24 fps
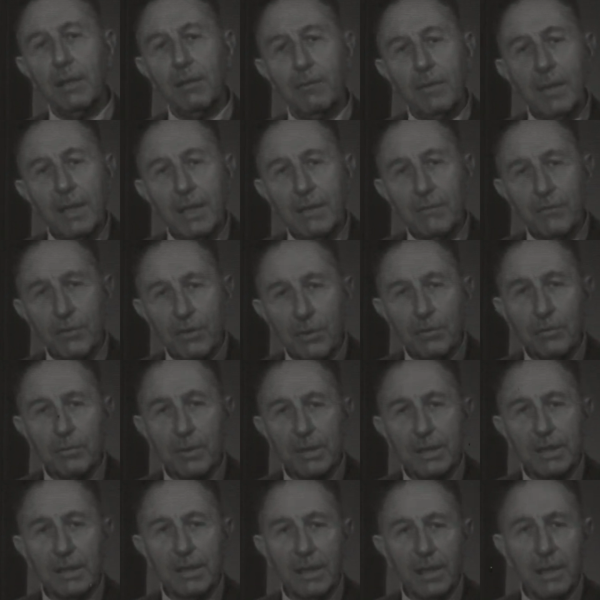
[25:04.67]
we have
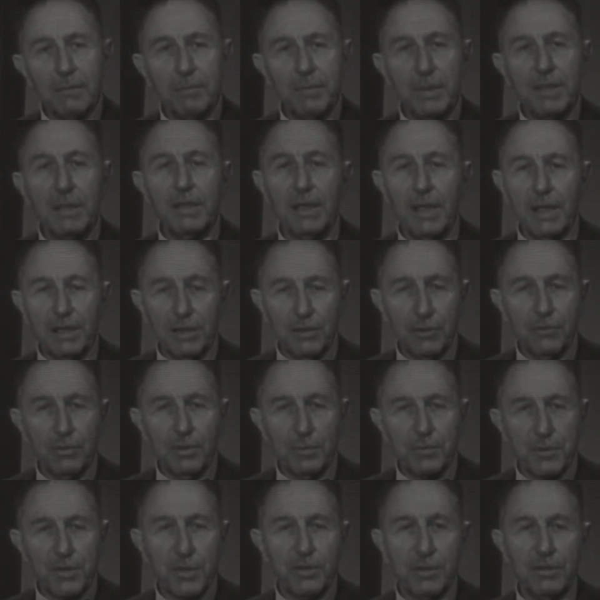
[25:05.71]
unwittingly been led to
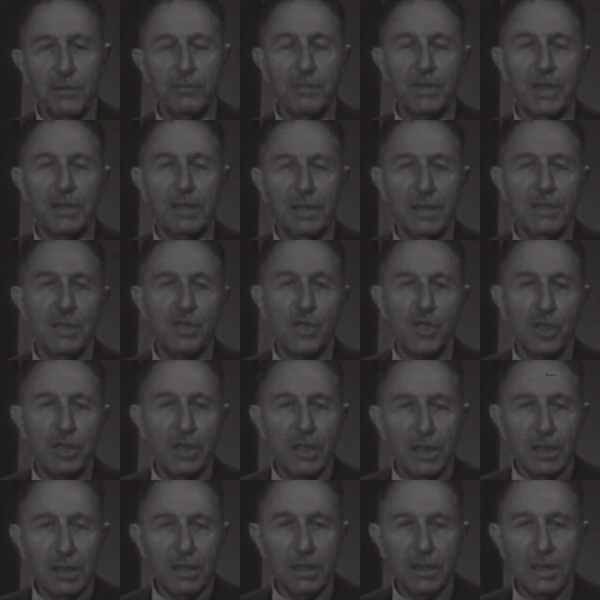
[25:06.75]
observe that
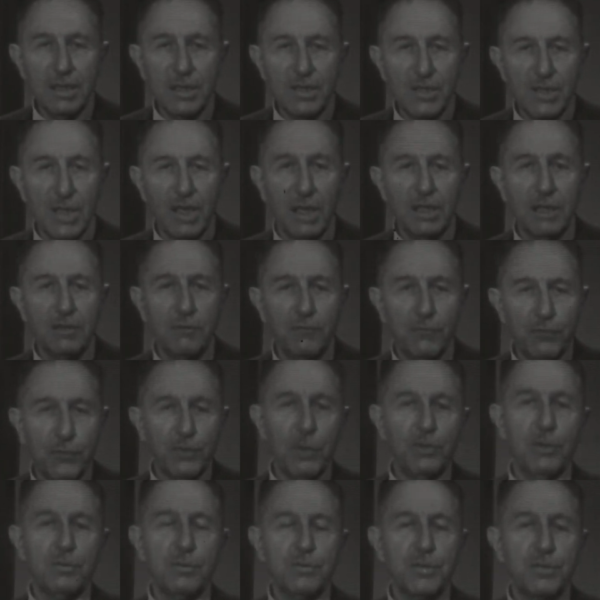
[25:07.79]
engineering design
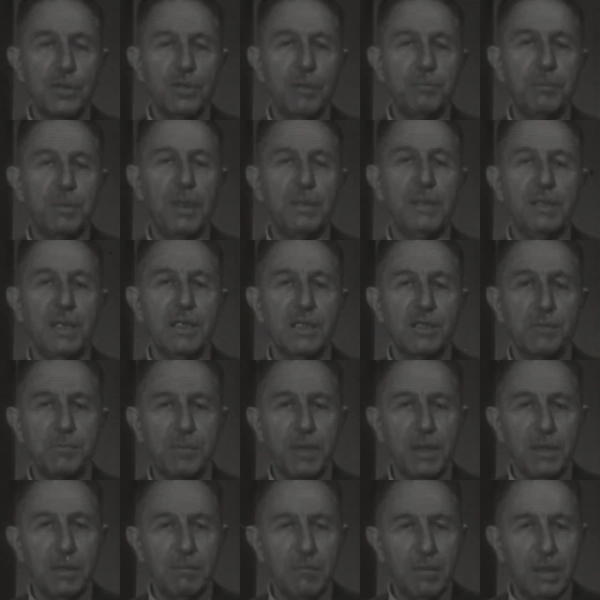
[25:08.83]
follows upon
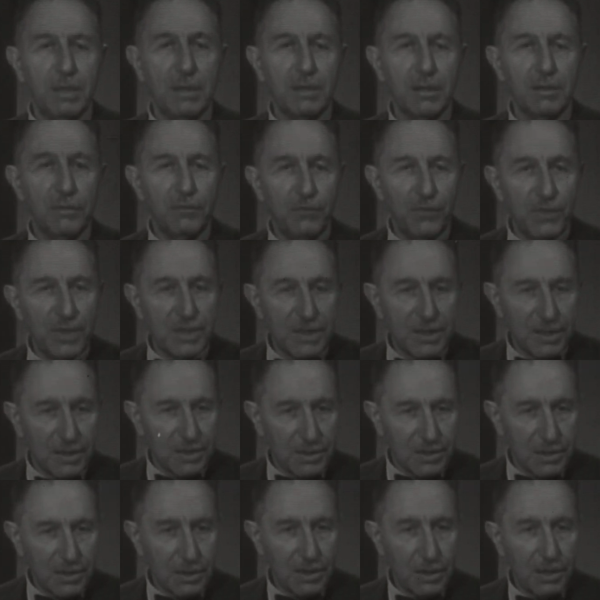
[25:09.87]
experimental
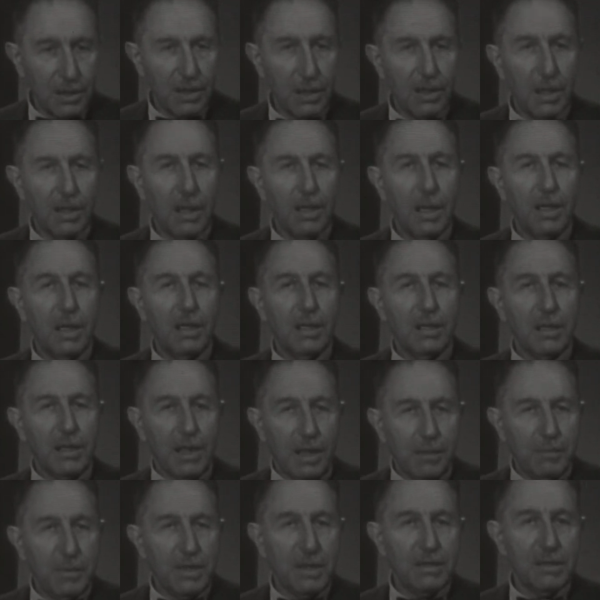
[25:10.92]
physics,
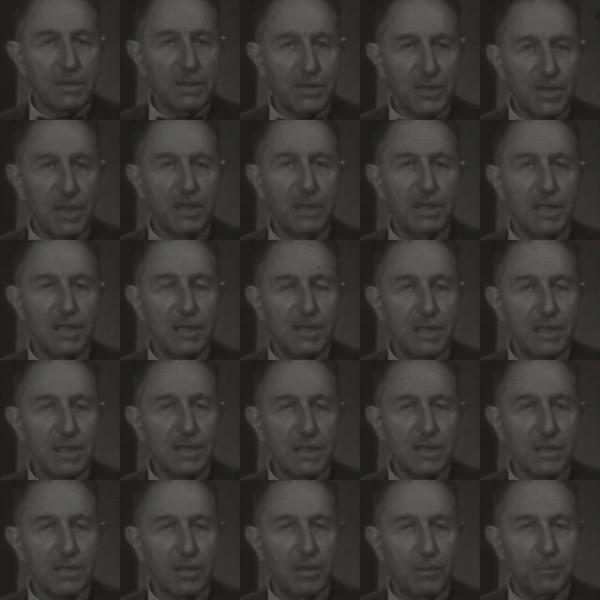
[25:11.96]
chemical
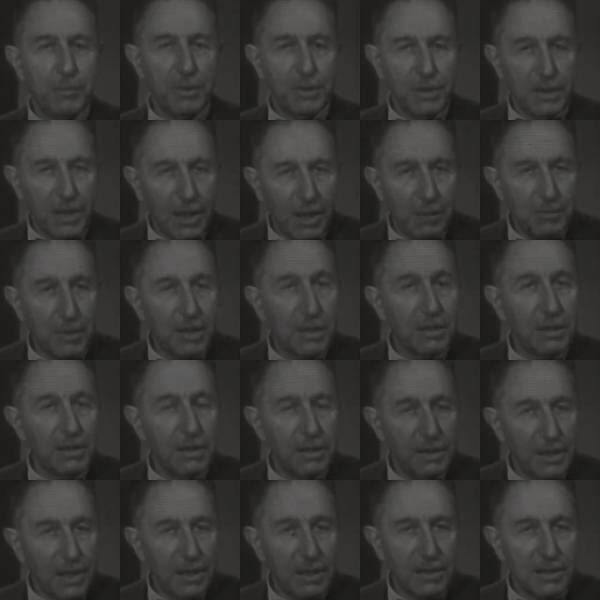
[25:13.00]
synthesis upon chemical
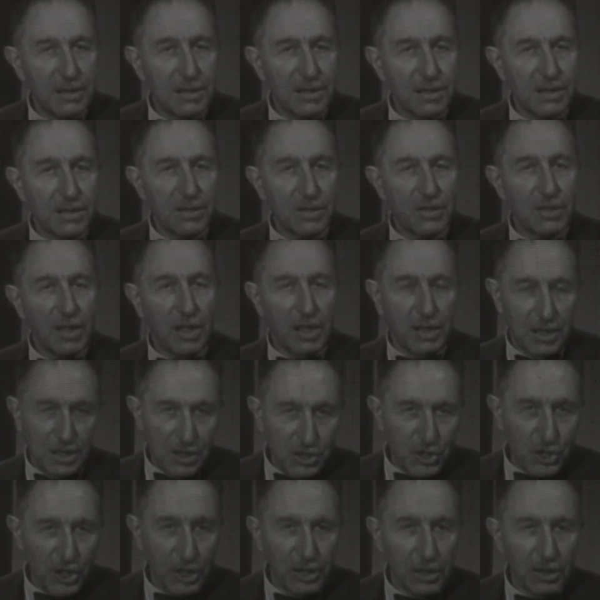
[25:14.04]
analysis, and
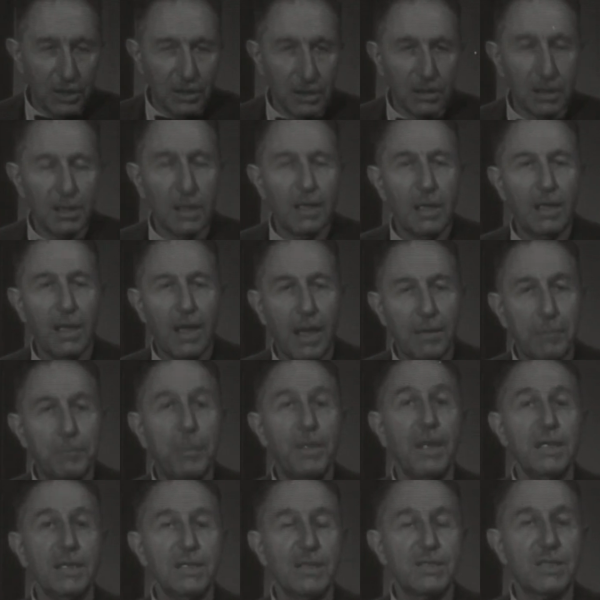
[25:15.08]
in general,
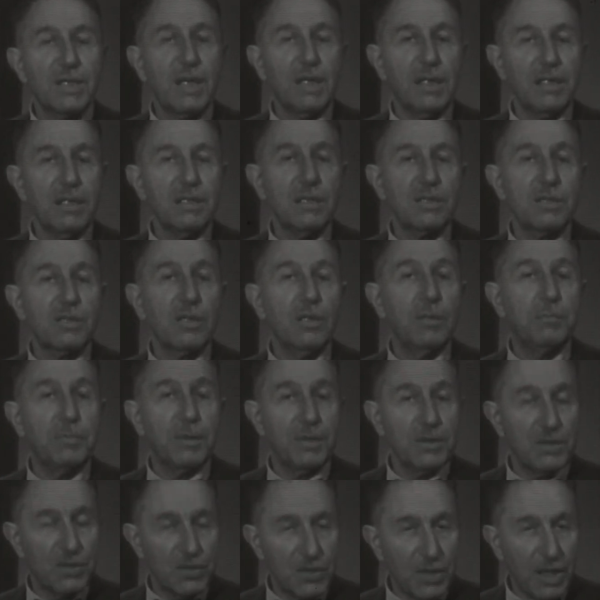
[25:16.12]
applied science
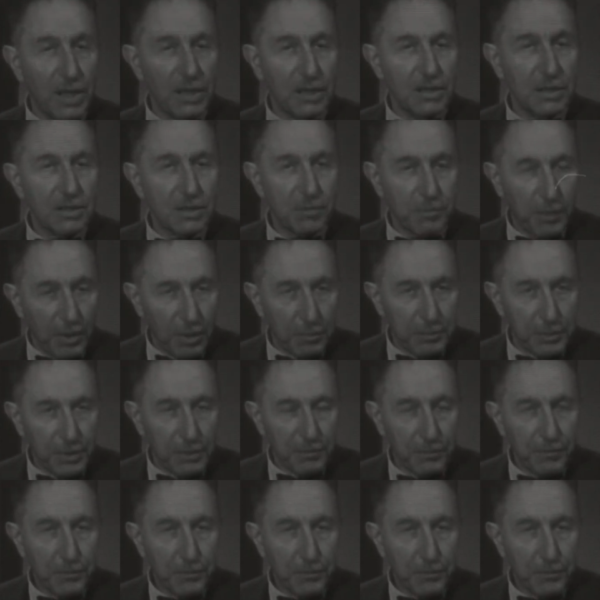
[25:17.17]
upon science proper.